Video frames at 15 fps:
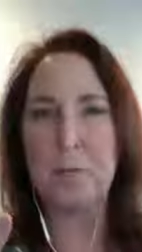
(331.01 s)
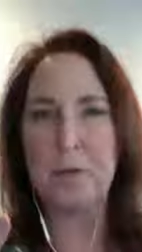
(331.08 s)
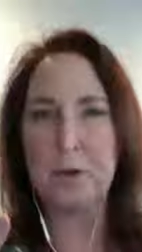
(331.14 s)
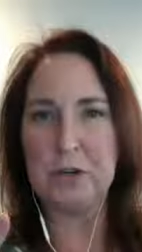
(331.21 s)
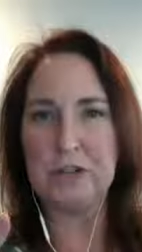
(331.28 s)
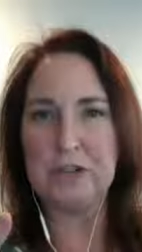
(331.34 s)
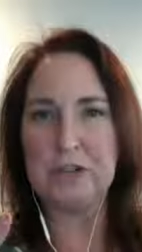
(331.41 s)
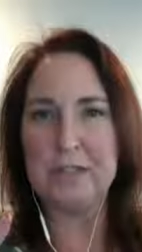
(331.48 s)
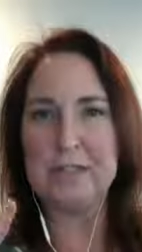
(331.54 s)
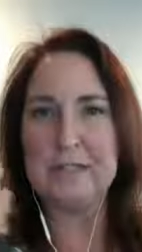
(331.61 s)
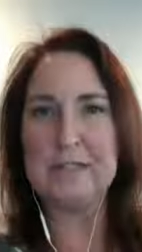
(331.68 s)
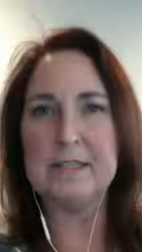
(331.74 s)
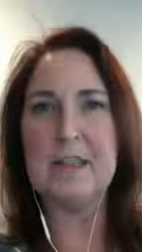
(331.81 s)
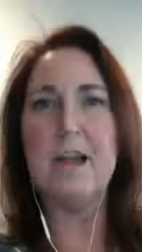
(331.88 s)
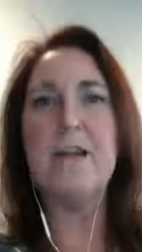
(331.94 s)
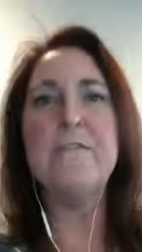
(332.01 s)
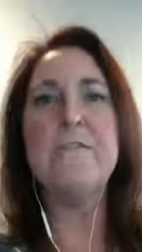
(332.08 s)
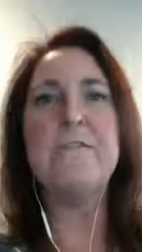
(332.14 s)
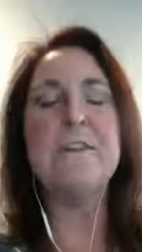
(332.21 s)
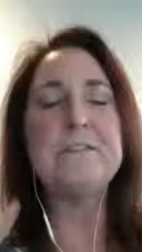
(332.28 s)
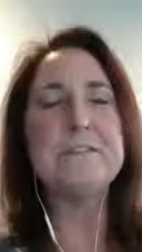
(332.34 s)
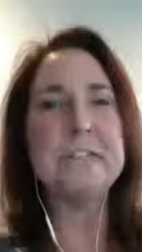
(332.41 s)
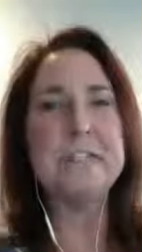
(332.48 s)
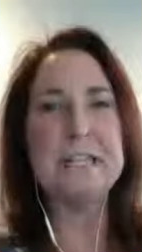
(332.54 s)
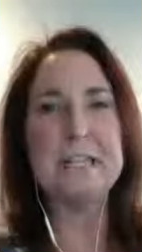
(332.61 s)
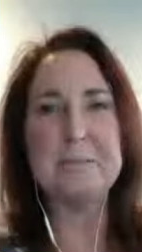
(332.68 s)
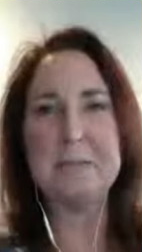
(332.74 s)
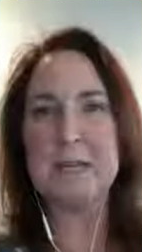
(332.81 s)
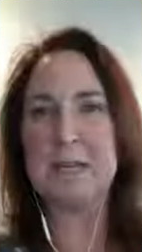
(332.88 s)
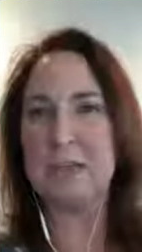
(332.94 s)
portions,
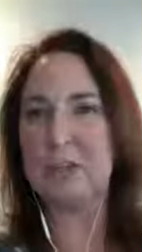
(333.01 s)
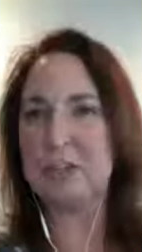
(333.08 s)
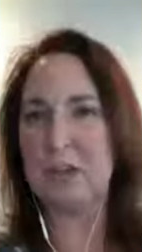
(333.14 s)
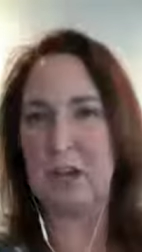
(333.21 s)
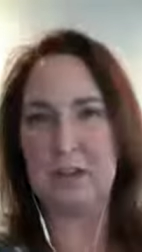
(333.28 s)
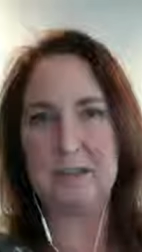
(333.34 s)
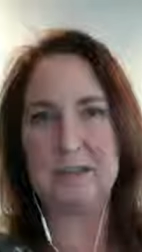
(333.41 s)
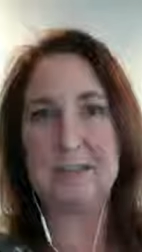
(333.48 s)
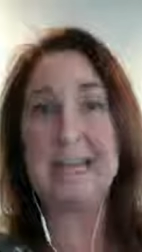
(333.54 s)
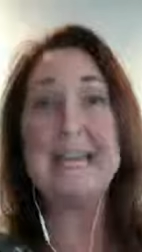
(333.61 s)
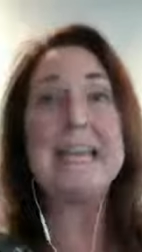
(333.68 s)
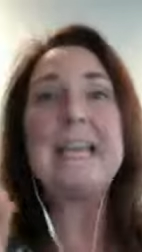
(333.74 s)
15 minute chunks.